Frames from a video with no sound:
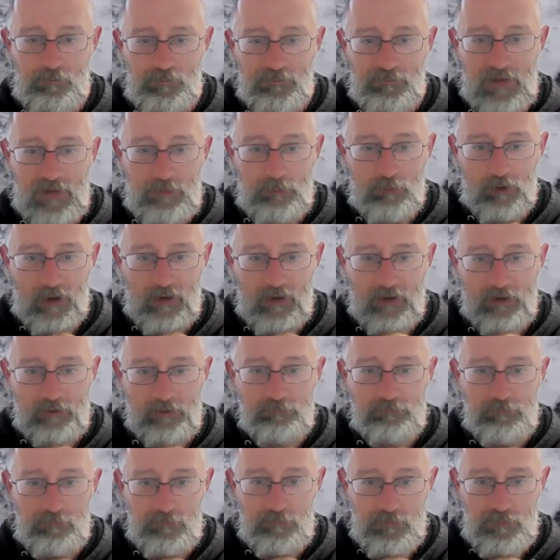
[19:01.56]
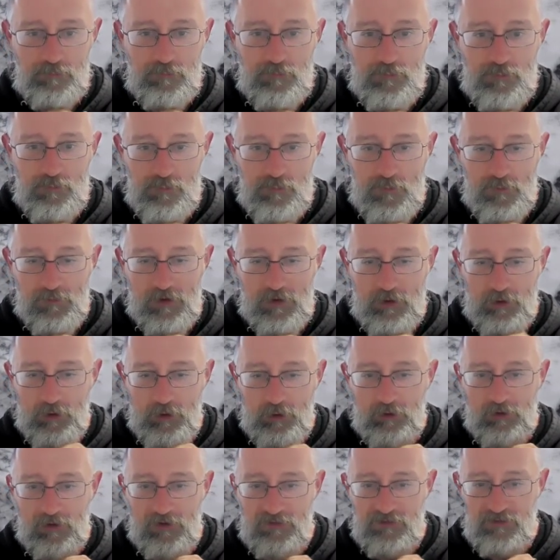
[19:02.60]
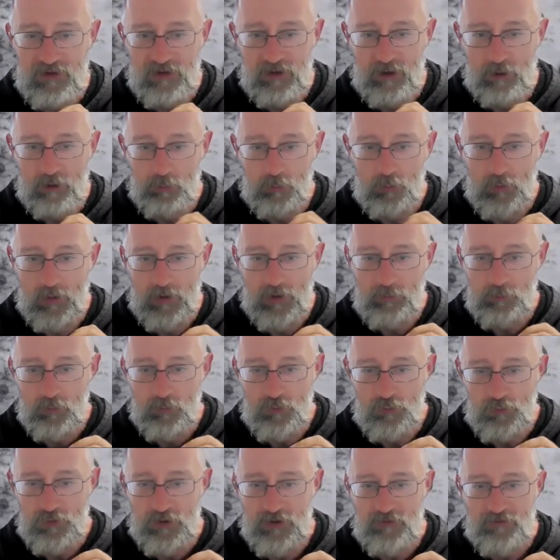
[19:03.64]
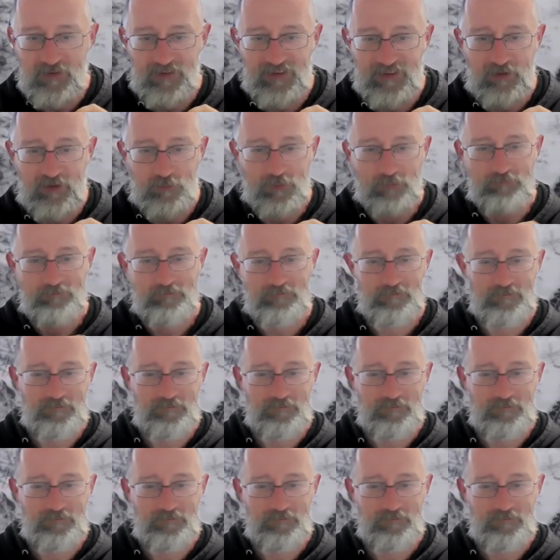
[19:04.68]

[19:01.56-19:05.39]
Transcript: keep training, stay curious, stay humble, and we'll see you for the next one.